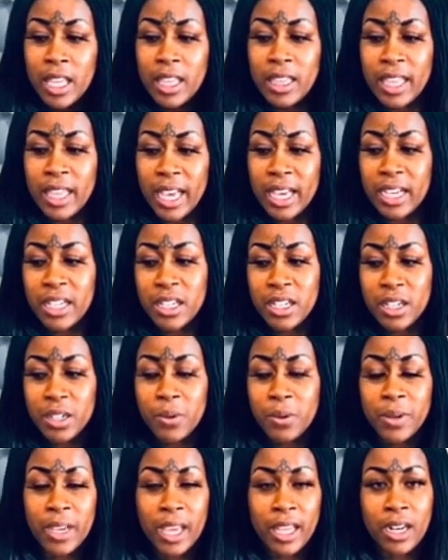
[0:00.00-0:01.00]
that could
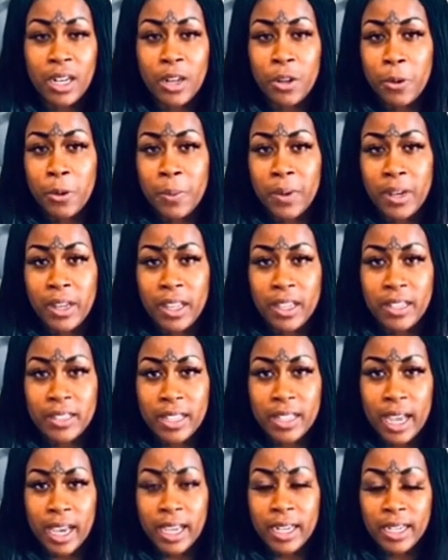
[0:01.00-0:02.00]
create a little bit of
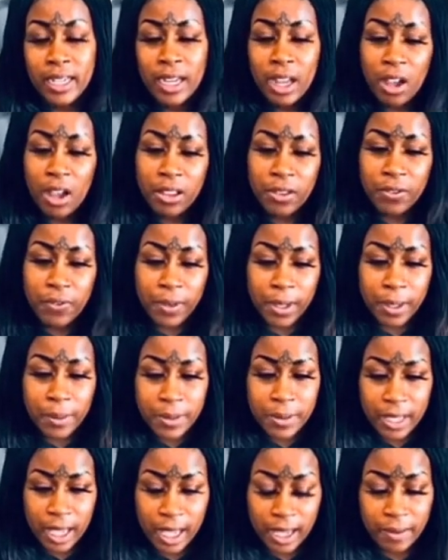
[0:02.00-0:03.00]
anxiety. Now on the flip
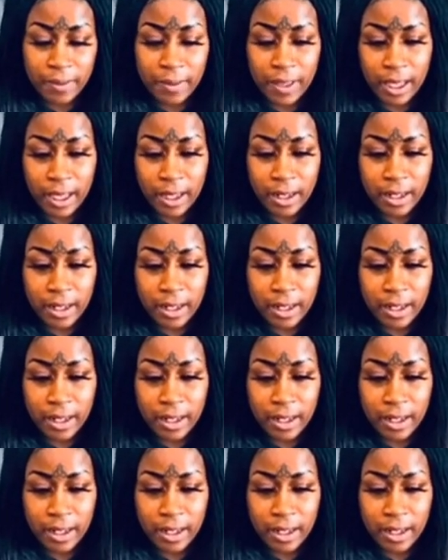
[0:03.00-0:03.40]
side of that,